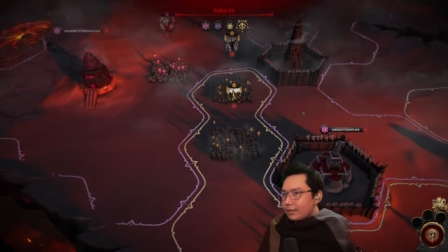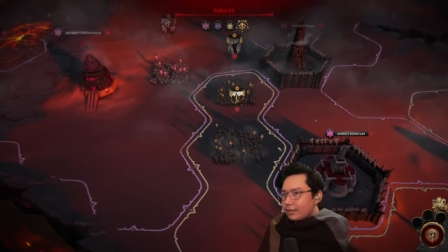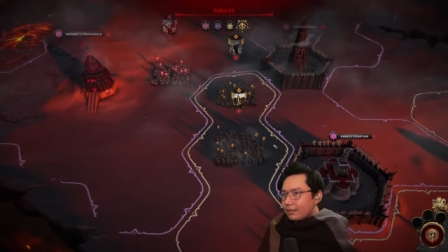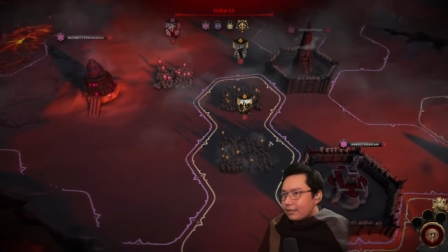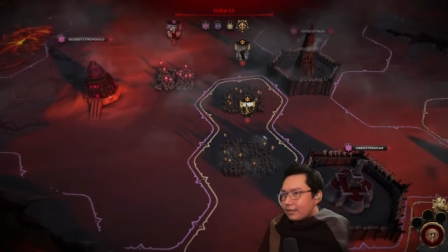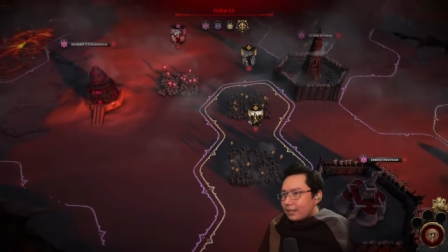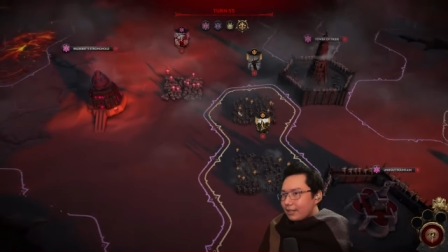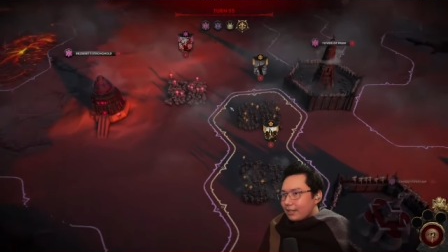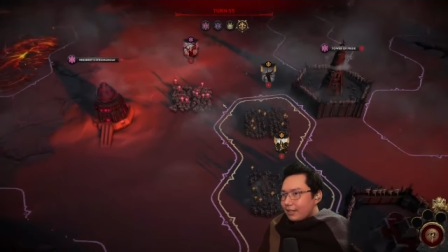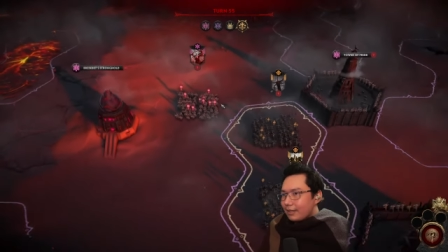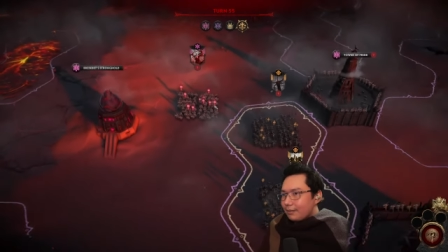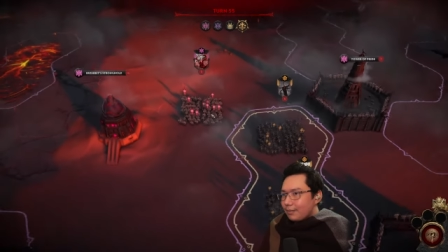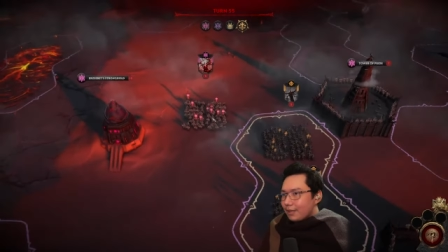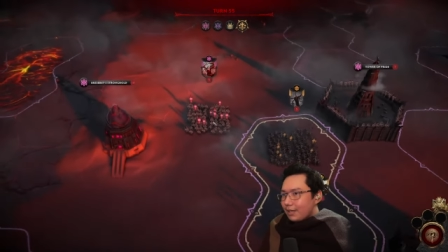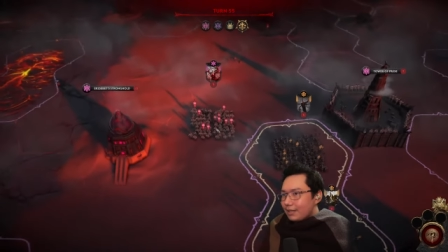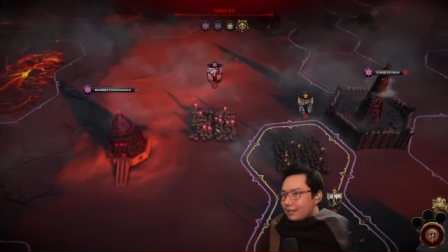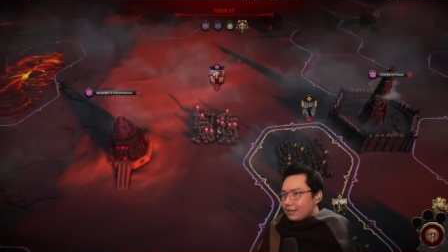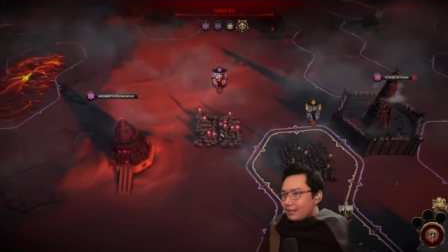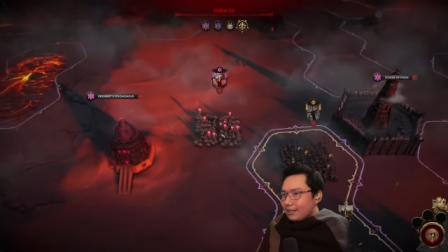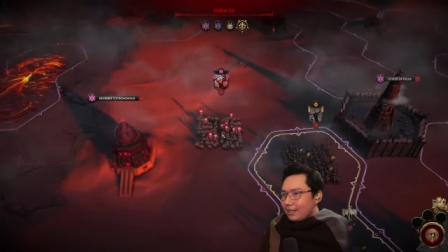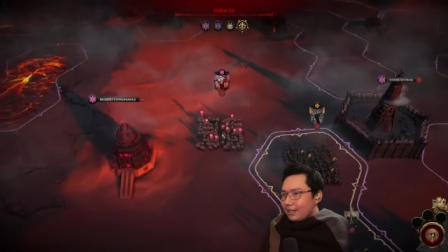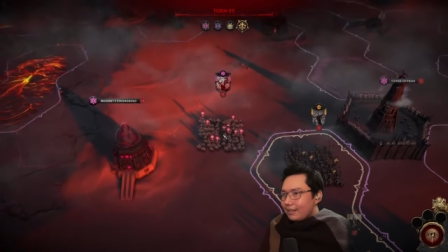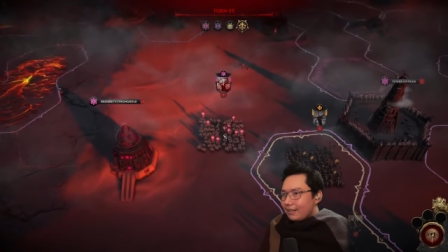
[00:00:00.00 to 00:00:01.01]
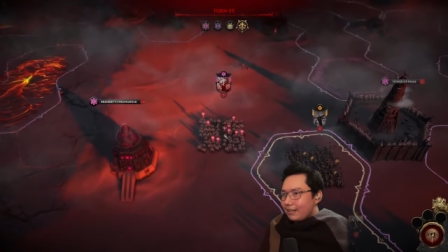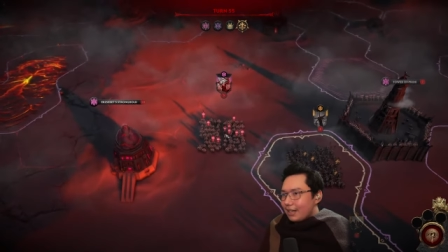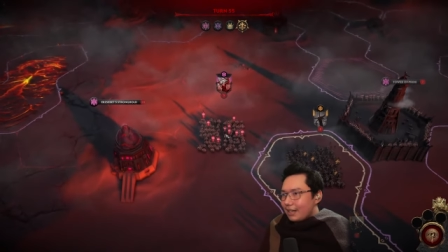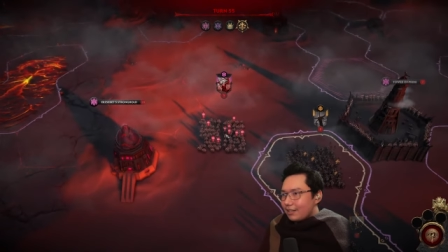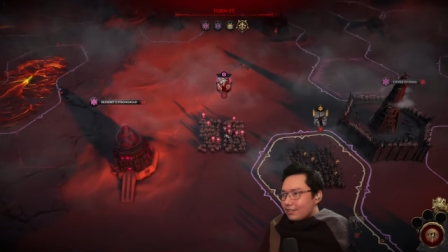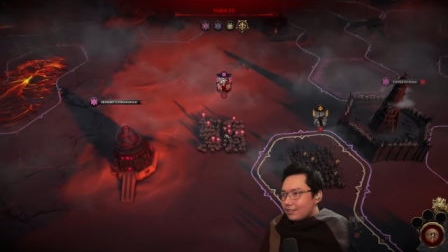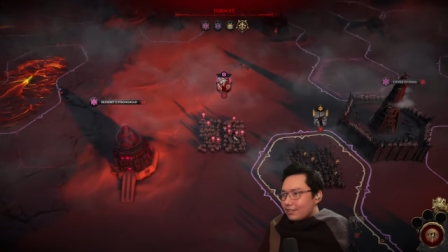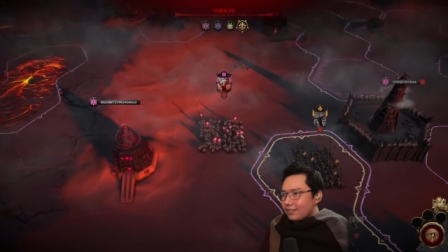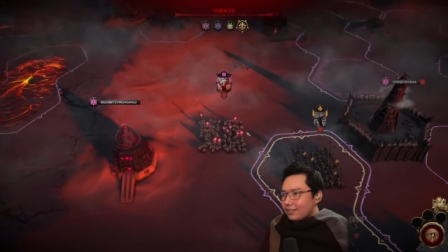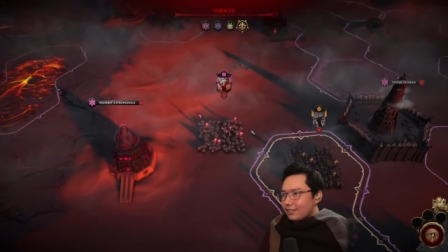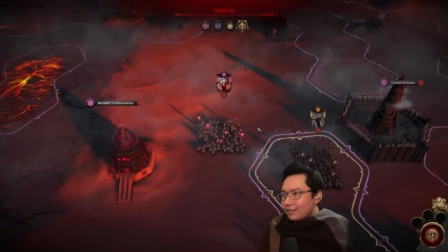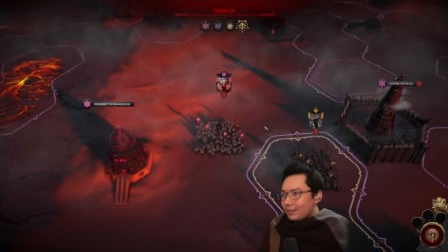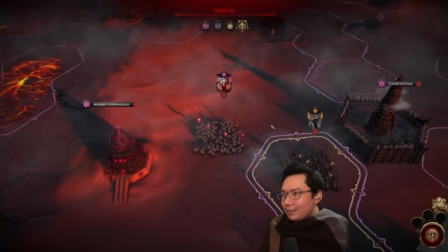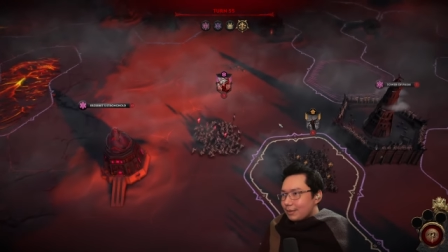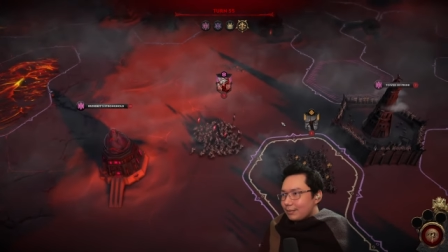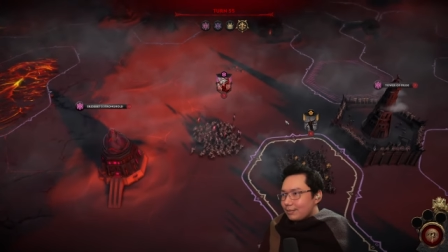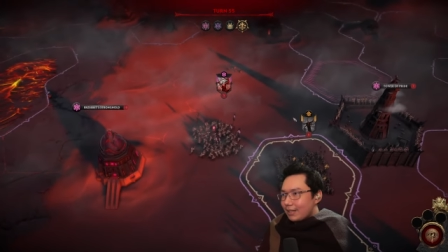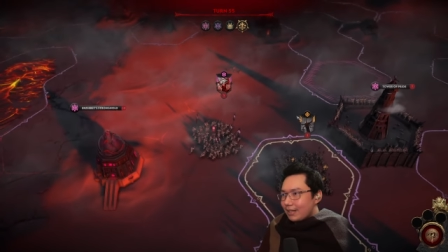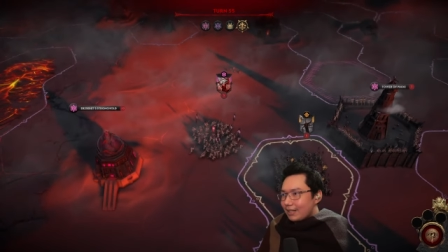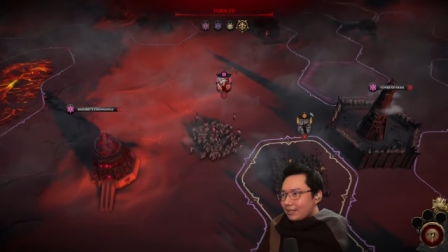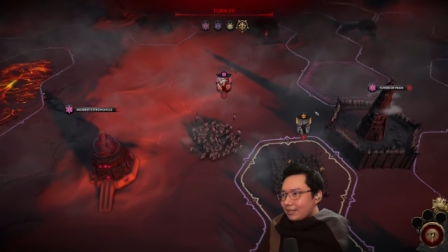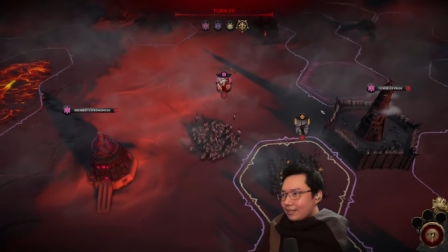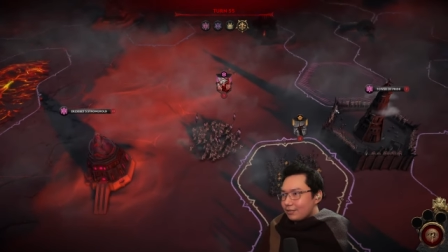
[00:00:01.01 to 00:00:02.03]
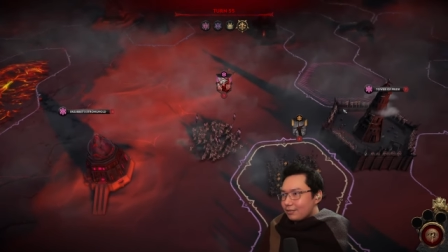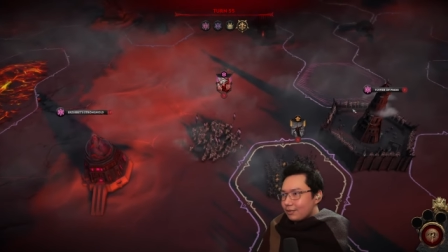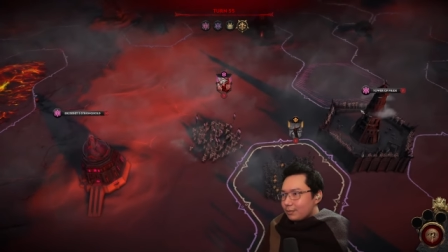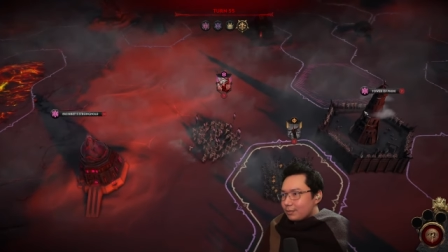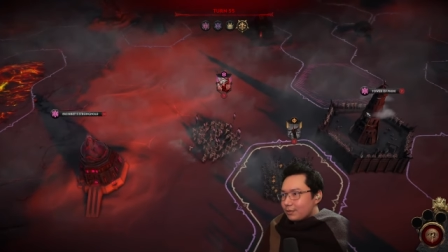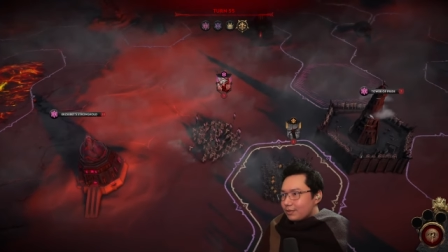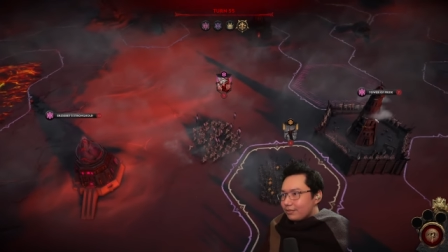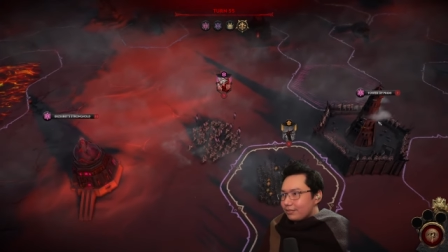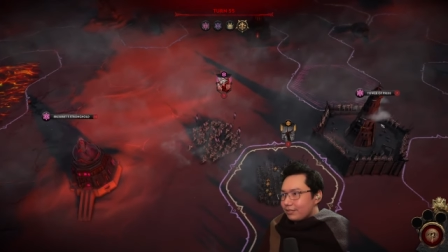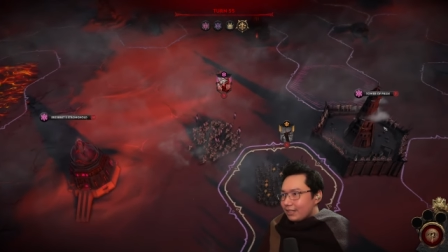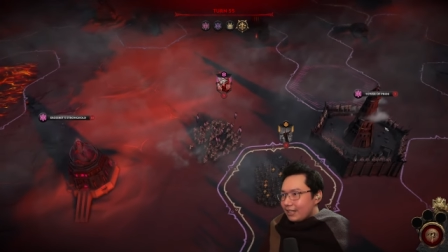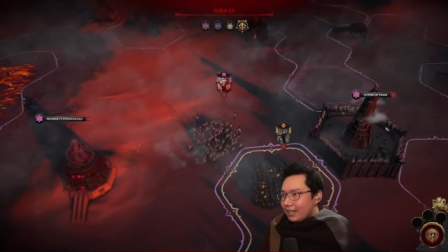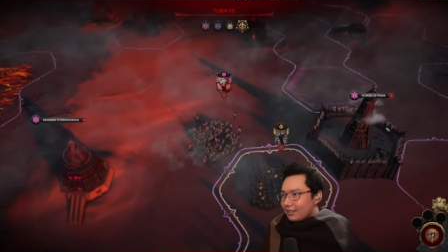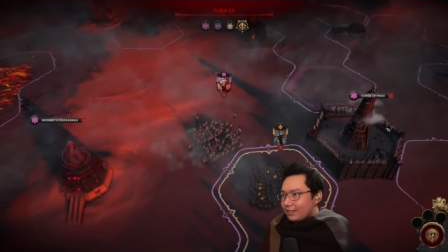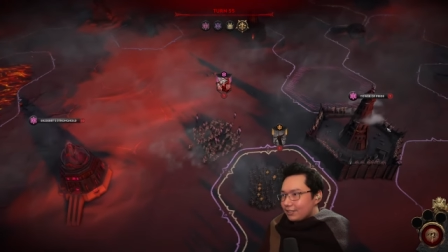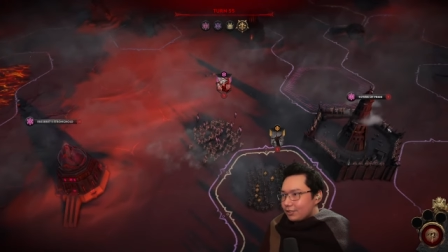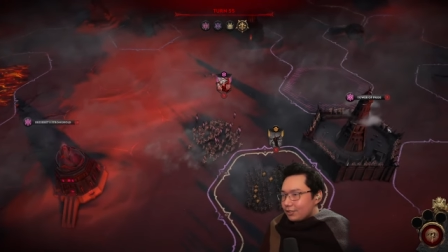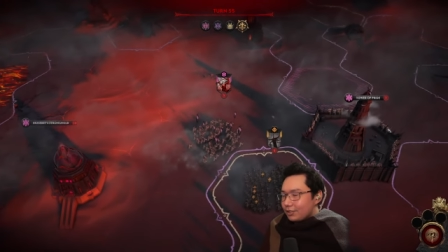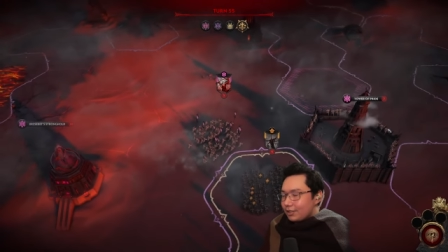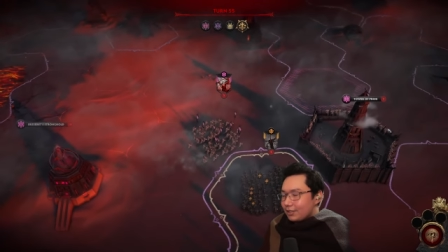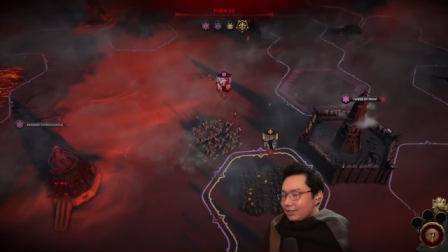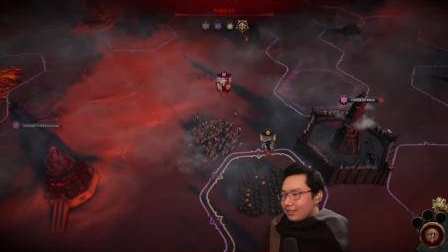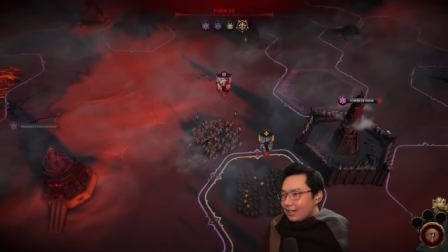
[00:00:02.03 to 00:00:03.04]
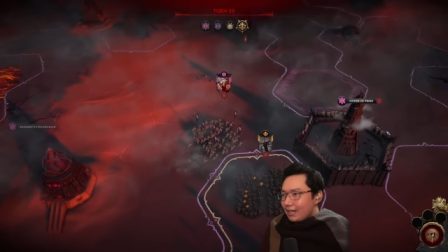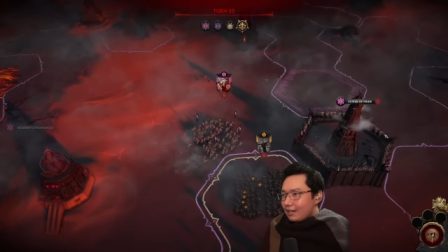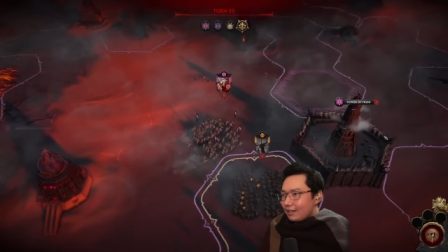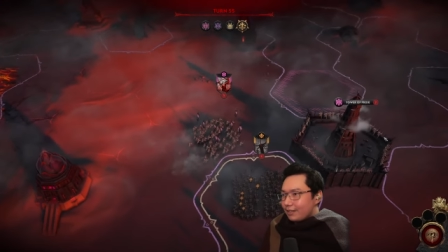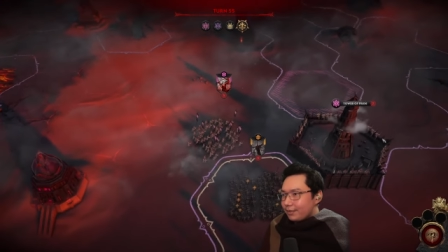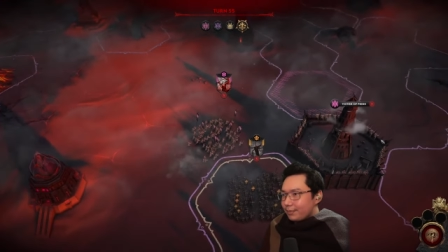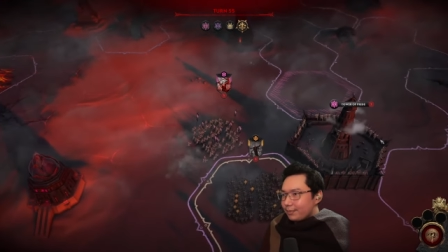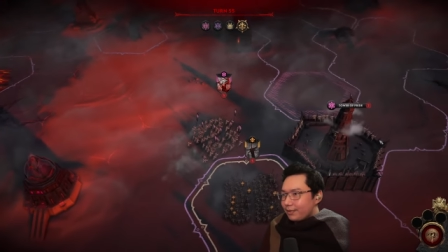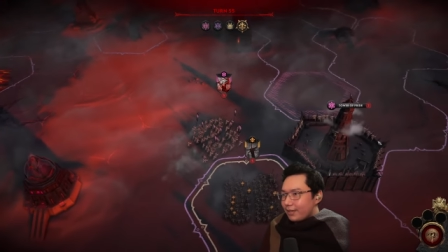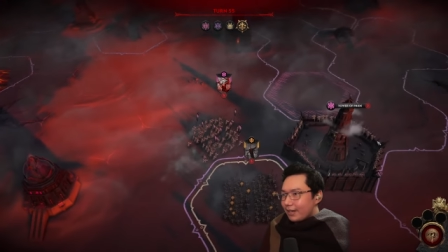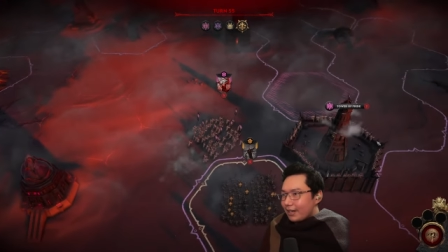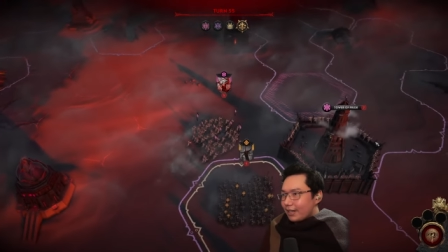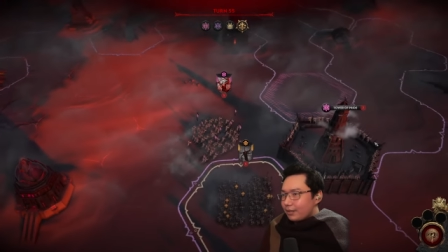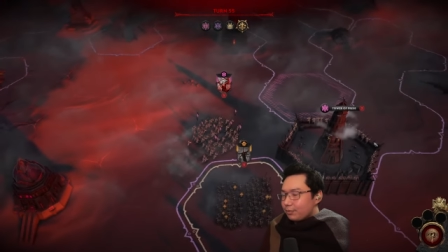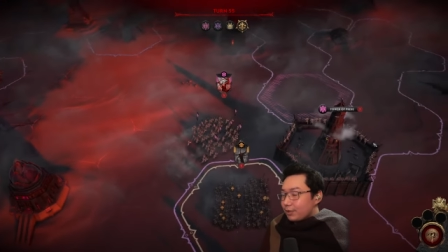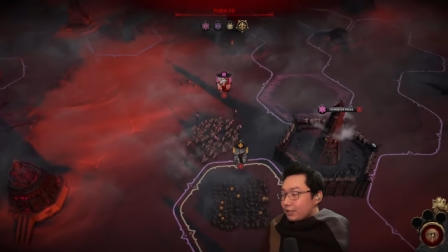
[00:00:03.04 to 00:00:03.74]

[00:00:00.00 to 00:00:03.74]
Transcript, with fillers: Okay, then my ten thousand Screaming Bastards will move next to the Tower of Pride,